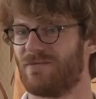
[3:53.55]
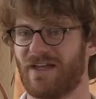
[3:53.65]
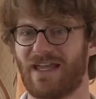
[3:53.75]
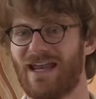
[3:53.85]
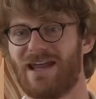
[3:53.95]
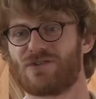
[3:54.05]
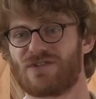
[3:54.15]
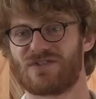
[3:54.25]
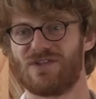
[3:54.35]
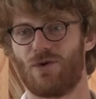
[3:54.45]
like hen house
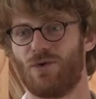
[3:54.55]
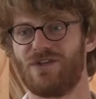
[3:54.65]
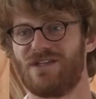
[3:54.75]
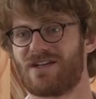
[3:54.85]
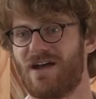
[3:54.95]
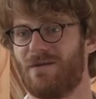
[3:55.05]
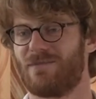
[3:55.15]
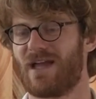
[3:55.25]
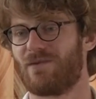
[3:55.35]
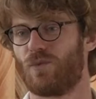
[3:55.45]
is the only time
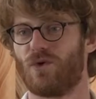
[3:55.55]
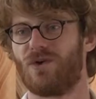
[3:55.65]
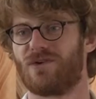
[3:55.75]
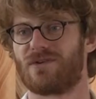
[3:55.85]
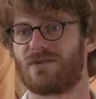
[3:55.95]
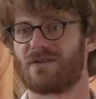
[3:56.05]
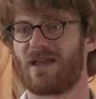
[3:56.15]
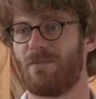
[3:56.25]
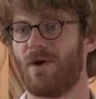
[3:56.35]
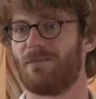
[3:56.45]
that word
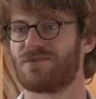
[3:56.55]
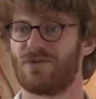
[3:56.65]
came up.